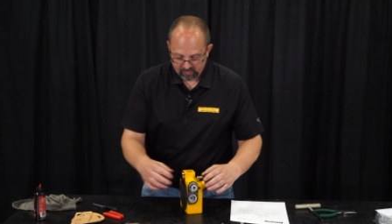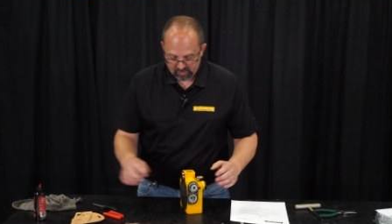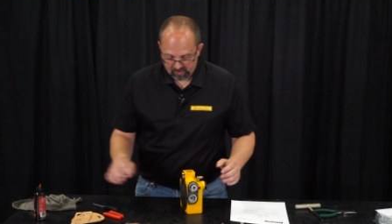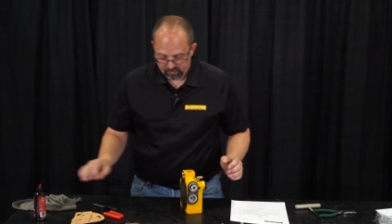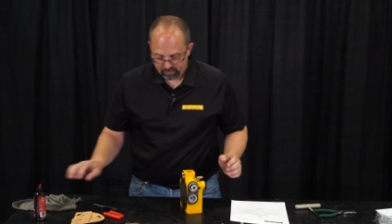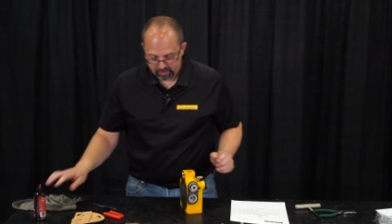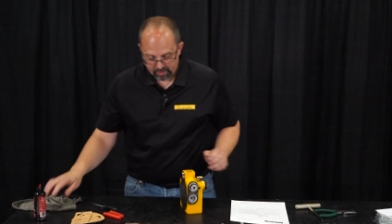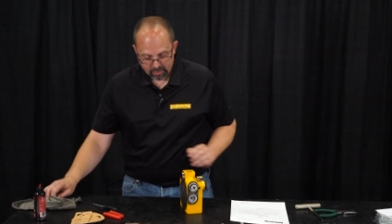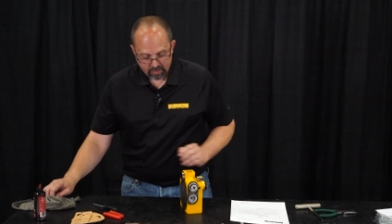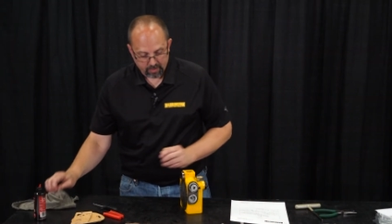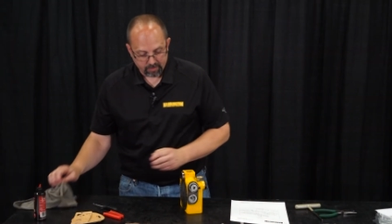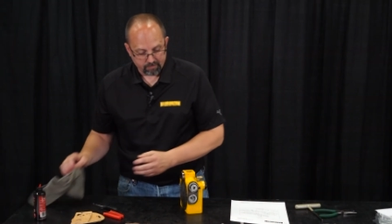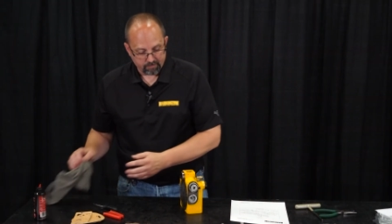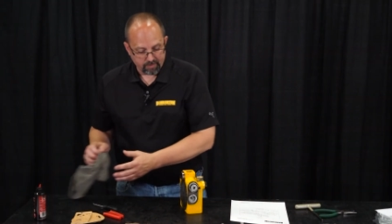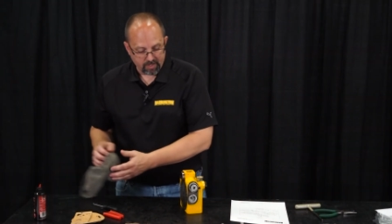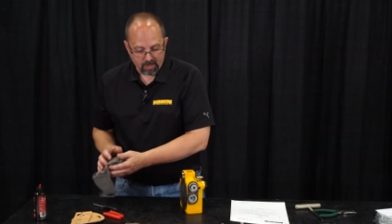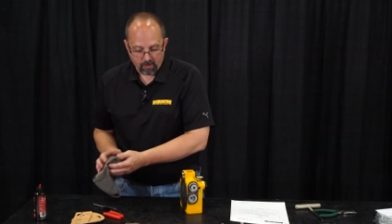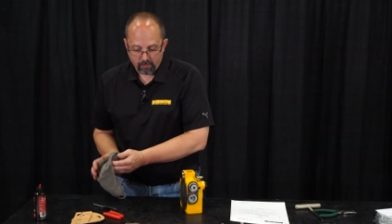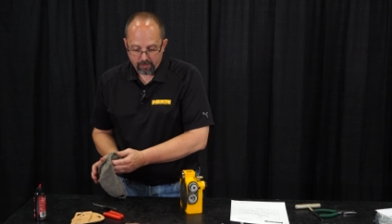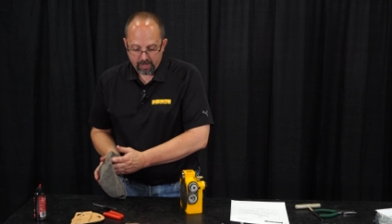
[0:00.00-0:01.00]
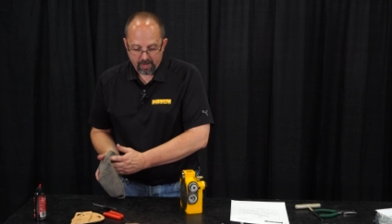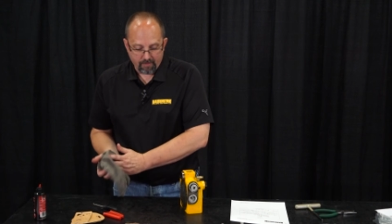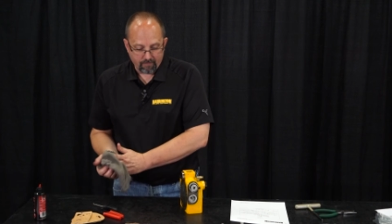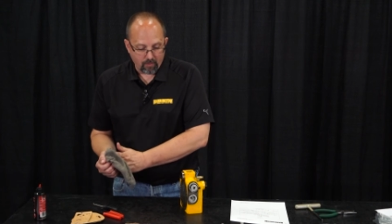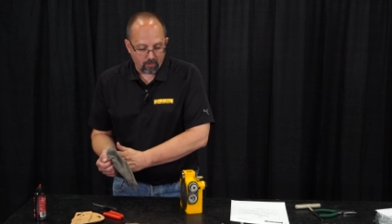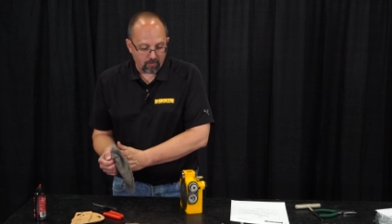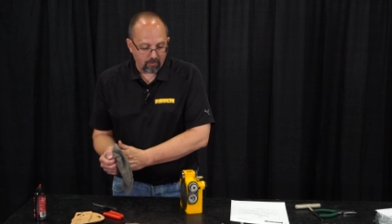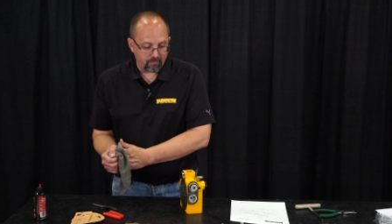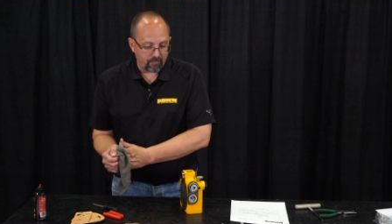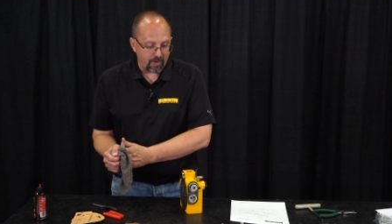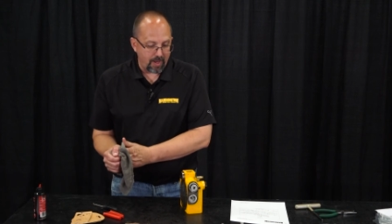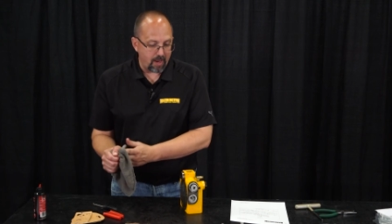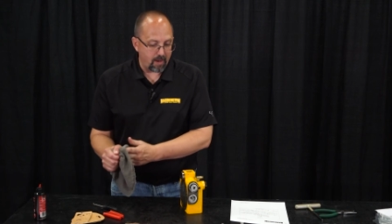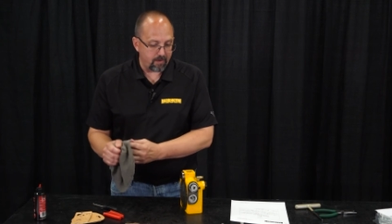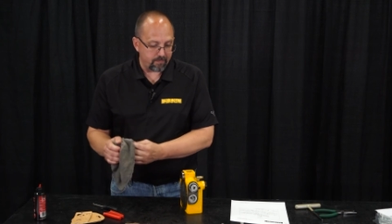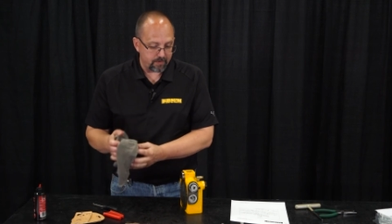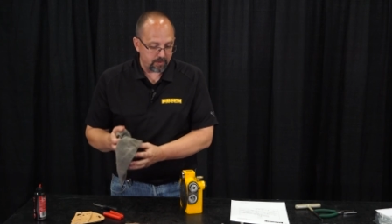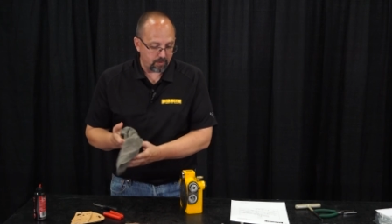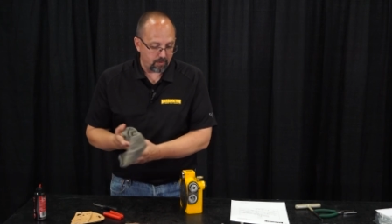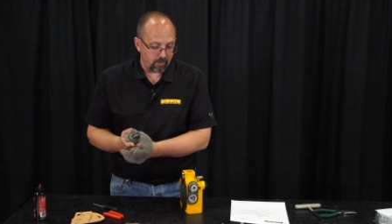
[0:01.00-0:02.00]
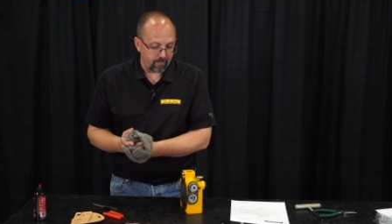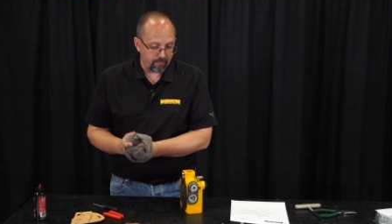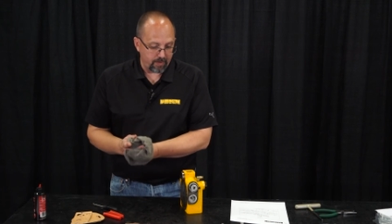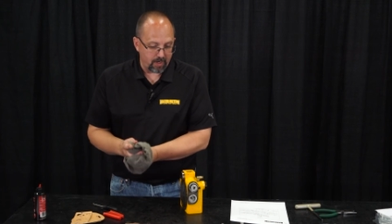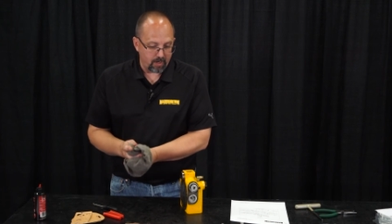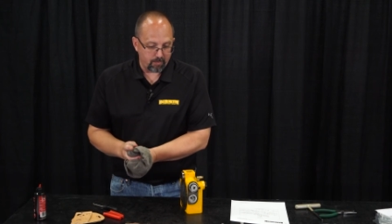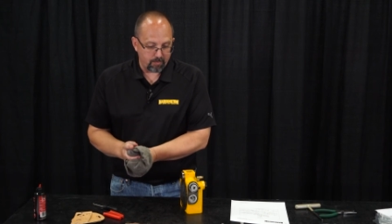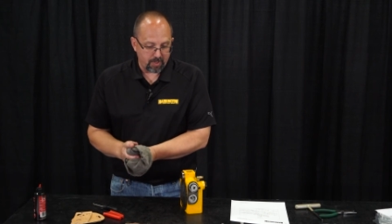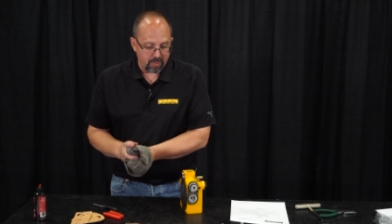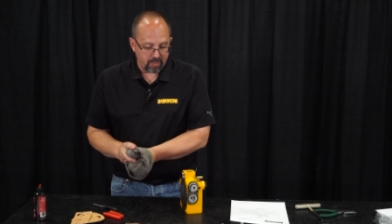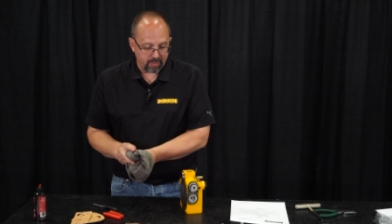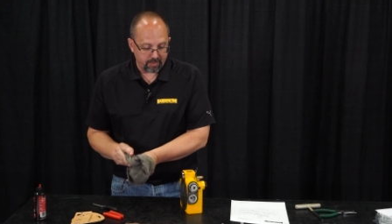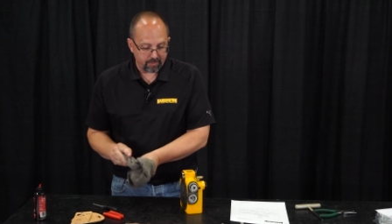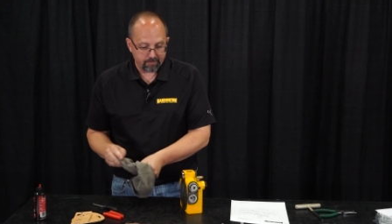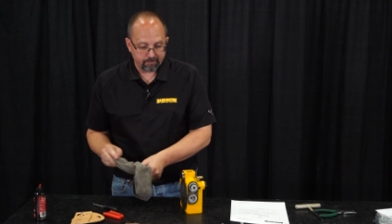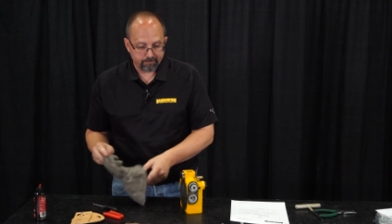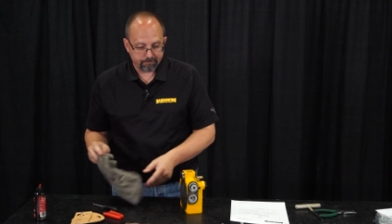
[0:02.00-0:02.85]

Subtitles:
Okay, now we have all the valves in our valve body.